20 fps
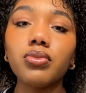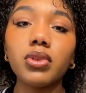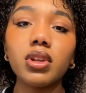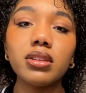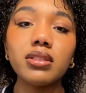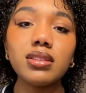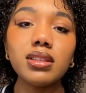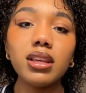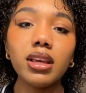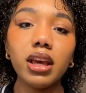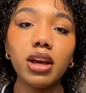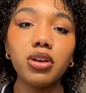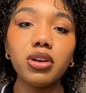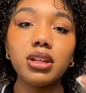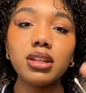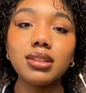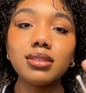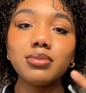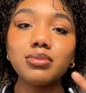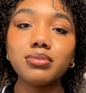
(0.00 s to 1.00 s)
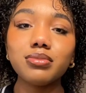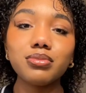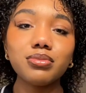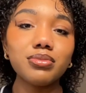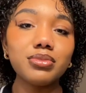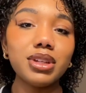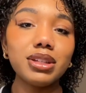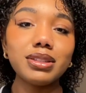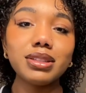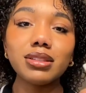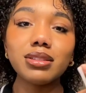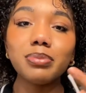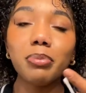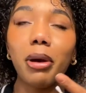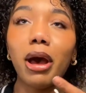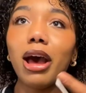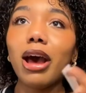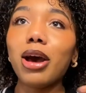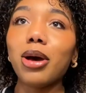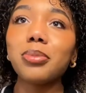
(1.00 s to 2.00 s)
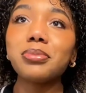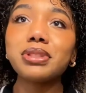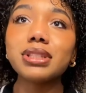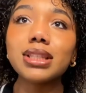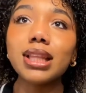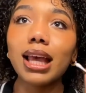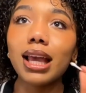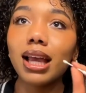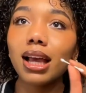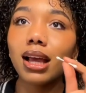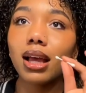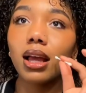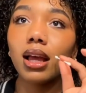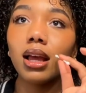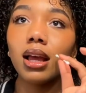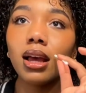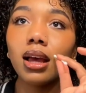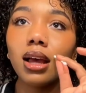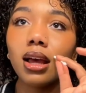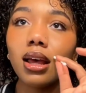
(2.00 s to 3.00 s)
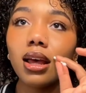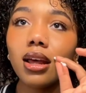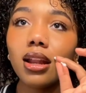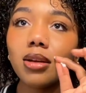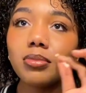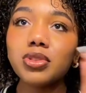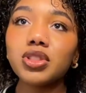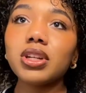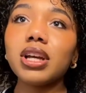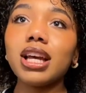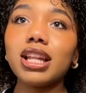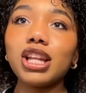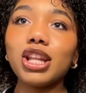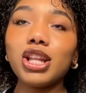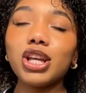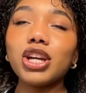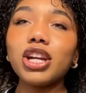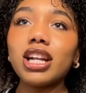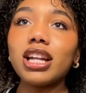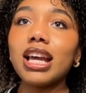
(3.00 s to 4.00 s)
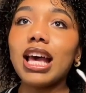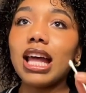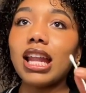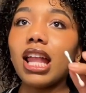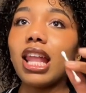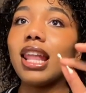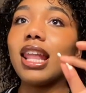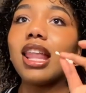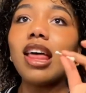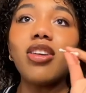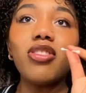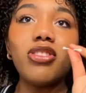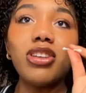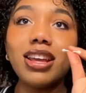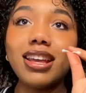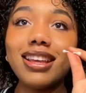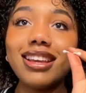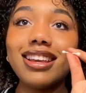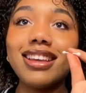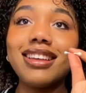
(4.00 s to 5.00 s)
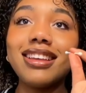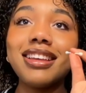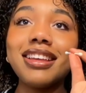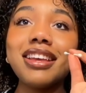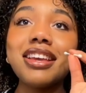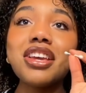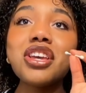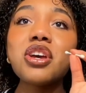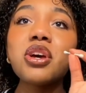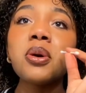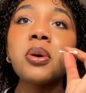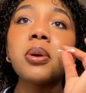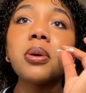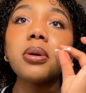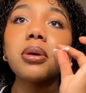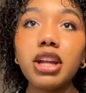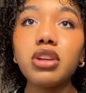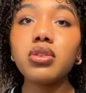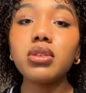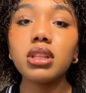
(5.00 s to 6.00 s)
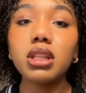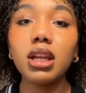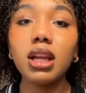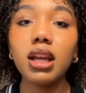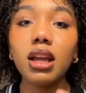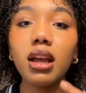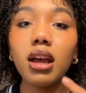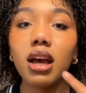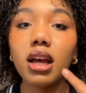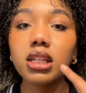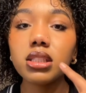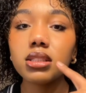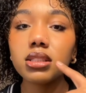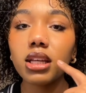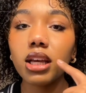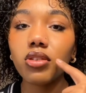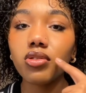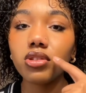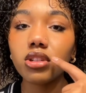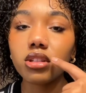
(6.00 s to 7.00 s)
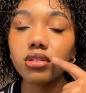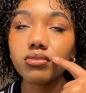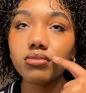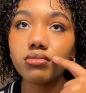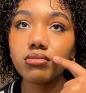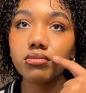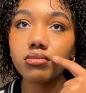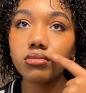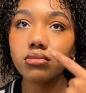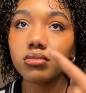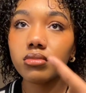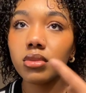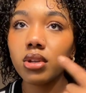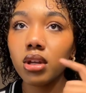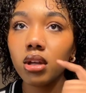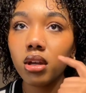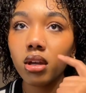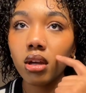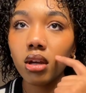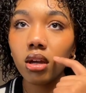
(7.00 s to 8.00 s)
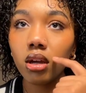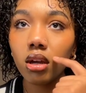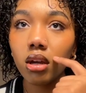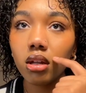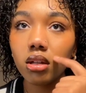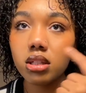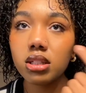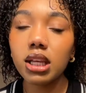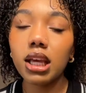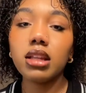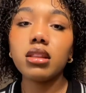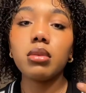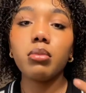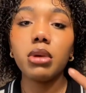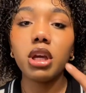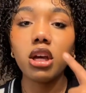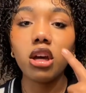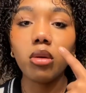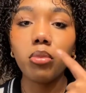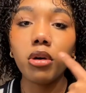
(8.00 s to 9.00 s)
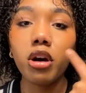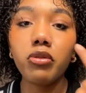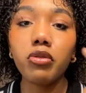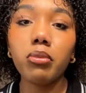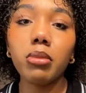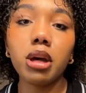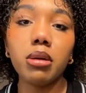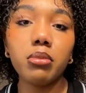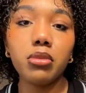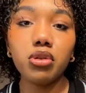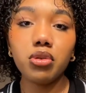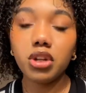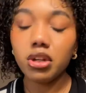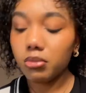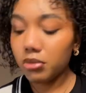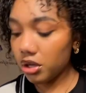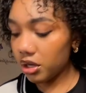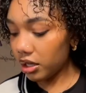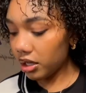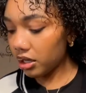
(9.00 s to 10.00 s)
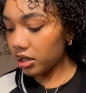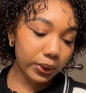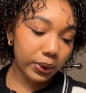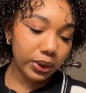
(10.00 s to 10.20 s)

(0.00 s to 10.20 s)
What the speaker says: see how it just pops like, and I'm trying to learn how to love it. I don't think I just have to take the makeup off of my beauty mark.